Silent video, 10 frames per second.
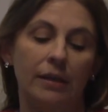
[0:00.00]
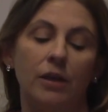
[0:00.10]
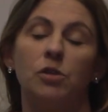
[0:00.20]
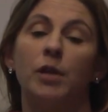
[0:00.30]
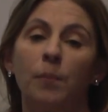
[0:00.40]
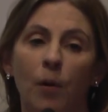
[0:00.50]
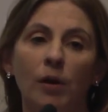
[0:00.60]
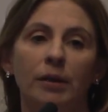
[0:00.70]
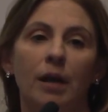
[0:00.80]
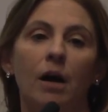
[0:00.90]
They
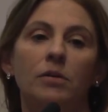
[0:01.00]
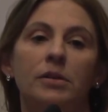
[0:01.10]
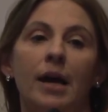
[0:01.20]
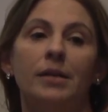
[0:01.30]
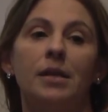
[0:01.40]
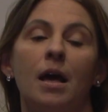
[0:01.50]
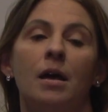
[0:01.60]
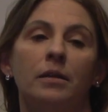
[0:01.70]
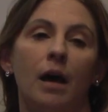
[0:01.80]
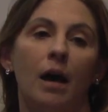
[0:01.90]
pointed out that
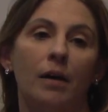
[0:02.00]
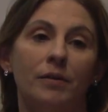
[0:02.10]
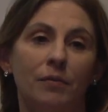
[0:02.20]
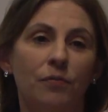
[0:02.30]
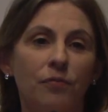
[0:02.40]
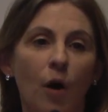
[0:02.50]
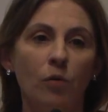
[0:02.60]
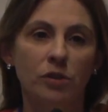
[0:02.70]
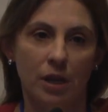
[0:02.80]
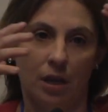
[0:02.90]

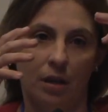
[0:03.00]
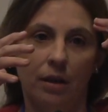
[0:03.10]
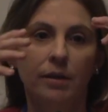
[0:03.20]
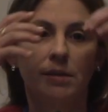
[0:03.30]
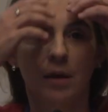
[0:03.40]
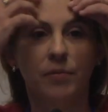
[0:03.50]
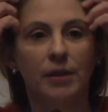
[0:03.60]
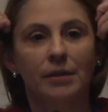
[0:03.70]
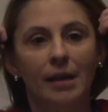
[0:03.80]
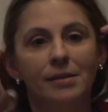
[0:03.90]
folding is
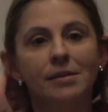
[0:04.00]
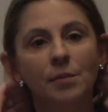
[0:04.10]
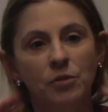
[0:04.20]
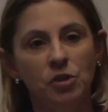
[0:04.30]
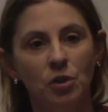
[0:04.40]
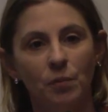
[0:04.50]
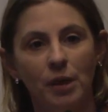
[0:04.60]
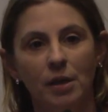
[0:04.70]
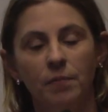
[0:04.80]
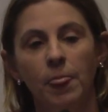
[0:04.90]
something that seems to
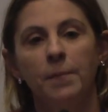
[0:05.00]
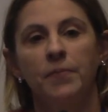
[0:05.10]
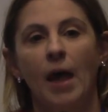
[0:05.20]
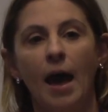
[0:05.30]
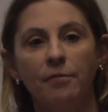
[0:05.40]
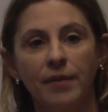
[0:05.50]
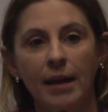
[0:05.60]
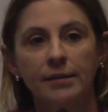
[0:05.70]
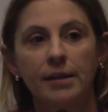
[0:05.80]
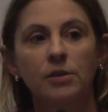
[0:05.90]
be
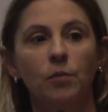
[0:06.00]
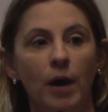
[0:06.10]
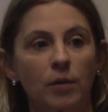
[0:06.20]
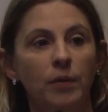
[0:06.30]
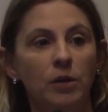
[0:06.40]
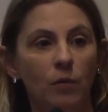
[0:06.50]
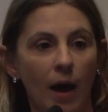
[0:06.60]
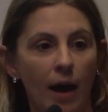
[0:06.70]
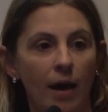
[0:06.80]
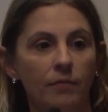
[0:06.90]
affected when we
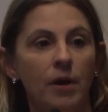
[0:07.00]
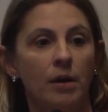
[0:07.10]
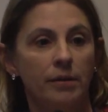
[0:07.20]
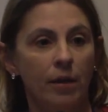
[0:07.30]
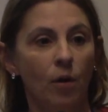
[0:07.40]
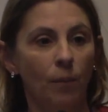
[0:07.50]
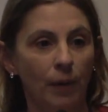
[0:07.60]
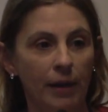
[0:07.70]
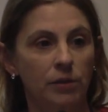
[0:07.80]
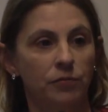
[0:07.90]
don't have the
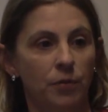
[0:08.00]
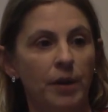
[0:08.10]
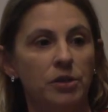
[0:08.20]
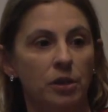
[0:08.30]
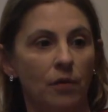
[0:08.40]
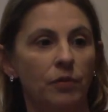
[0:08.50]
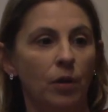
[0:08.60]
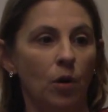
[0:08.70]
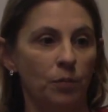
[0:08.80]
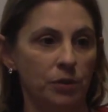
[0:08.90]
complete formation of
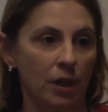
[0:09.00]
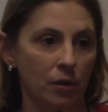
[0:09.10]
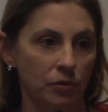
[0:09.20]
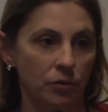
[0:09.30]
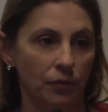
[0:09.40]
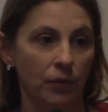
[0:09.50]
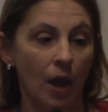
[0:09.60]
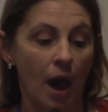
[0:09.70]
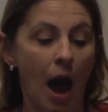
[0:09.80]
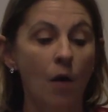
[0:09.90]
the corpus callosum.
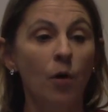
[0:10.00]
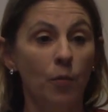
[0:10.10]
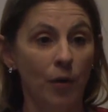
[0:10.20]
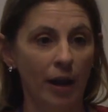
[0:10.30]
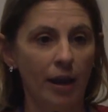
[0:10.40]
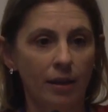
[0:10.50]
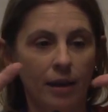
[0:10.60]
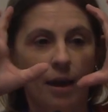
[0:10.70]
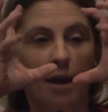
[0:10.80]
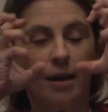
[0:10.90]
Our
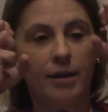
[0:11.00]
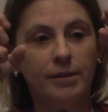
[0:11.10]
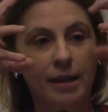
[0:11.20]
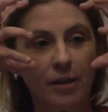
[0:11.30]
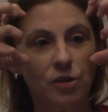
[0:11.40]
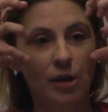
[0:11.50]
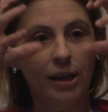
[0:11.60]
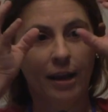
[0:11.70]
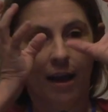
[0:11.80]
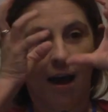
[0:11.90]
brain is
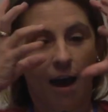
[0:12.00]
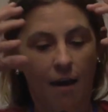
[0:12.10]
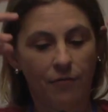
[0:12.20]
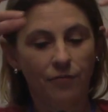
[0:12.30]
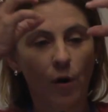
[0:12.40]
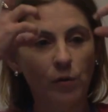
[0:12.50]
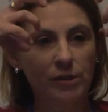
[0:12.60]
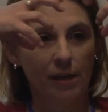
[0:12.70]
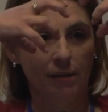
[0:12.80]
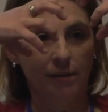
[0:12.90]
actually
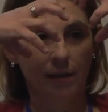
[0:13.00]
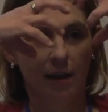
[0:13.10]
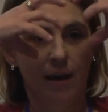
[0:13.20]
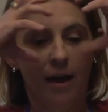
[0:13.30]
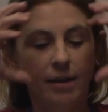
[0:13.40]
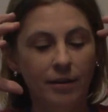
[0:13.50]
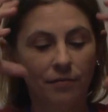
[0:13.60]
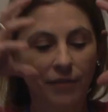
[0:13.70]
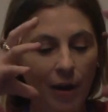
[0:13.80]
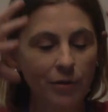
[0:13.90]
folded in
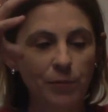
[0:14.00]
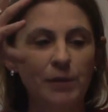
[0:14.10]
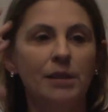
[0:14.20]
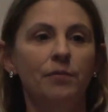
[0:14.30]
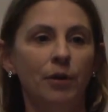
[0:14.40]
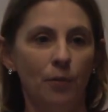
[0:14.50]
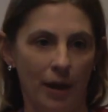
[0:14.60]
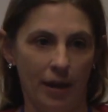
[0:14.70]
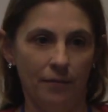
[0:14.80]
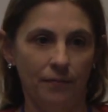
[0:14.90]
a very specific
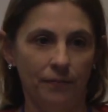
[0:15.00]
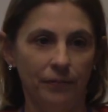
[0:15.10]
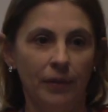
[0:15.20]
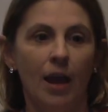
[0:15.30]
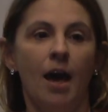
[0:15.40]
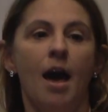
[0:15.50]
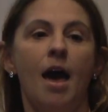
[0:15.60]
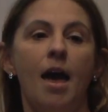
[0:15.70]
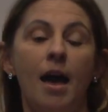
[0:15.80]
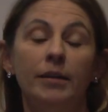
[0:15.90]
way,
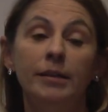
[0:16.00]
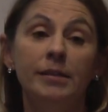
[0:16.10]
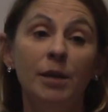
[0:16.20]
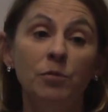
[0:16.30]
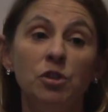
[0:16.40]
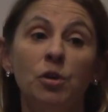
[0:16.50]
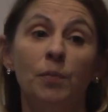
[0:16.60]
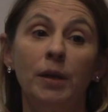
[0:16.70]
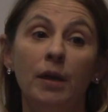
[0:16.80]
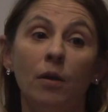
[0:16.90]
and it seems to
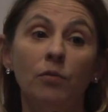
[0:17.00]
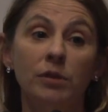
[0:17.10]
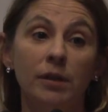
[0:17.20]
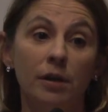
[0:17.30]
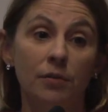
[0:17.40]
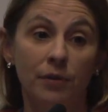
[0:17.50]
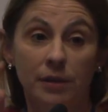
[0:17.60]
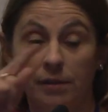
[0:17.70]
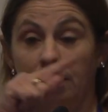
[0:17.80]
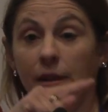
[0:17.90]
be
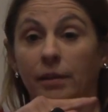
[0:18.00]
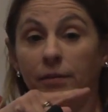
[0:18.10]
conserved.